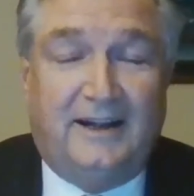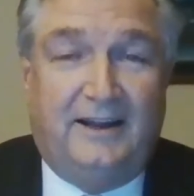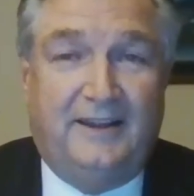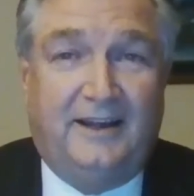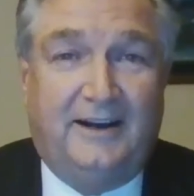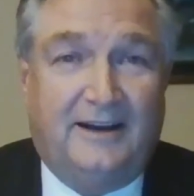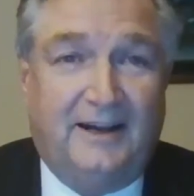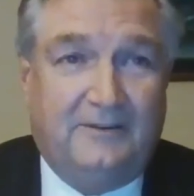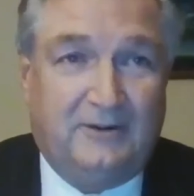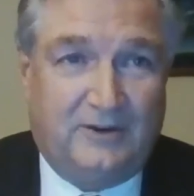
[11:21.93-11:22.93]
And then
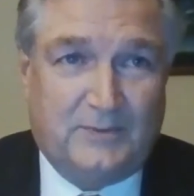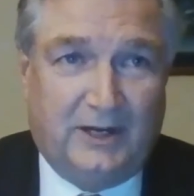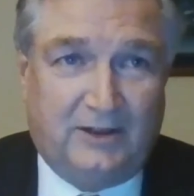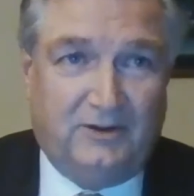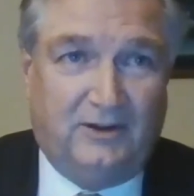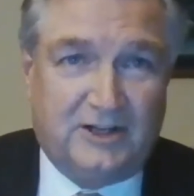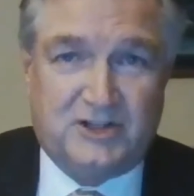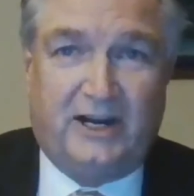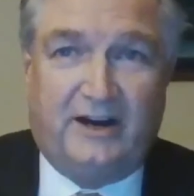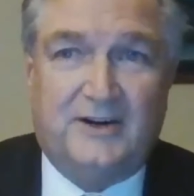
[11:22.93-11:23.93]
I went through the
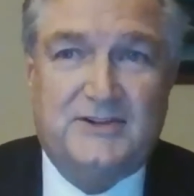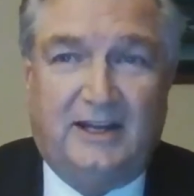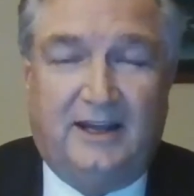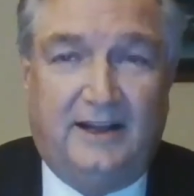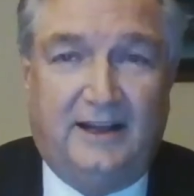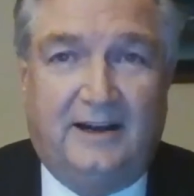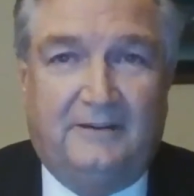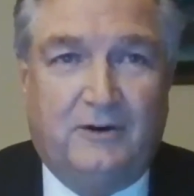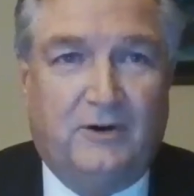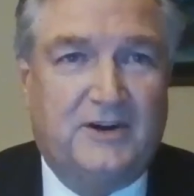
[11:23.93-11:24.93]
chairs, and then
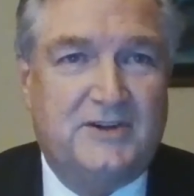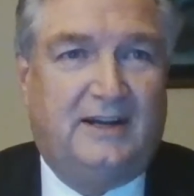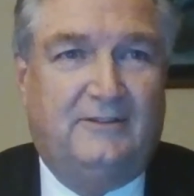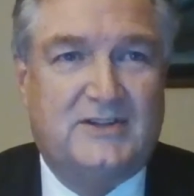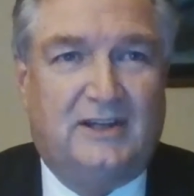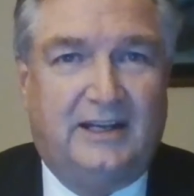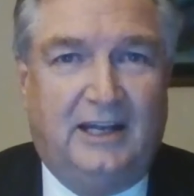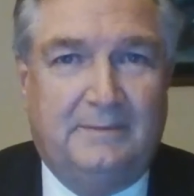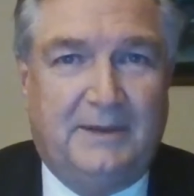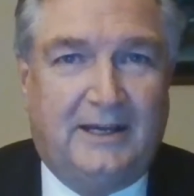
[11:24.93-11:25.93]
of course I was
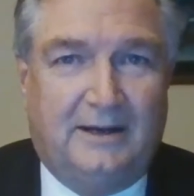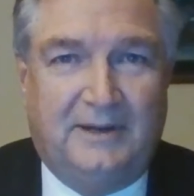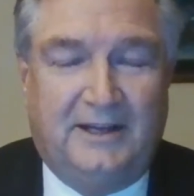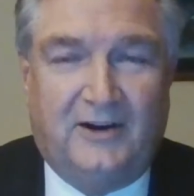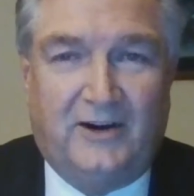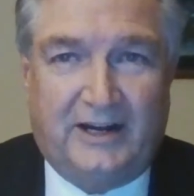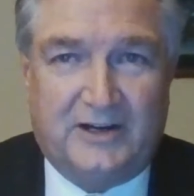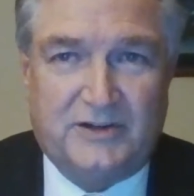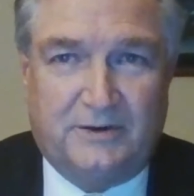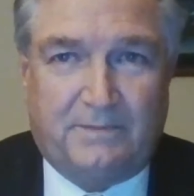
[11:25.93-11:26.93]
lucky to become
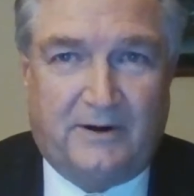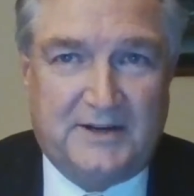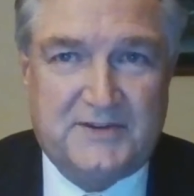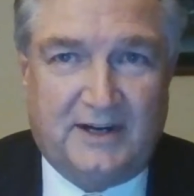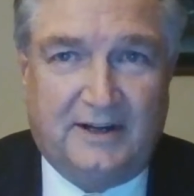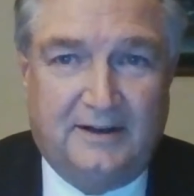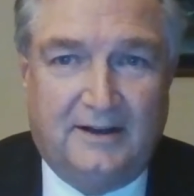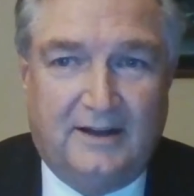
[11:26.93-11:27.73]
international president.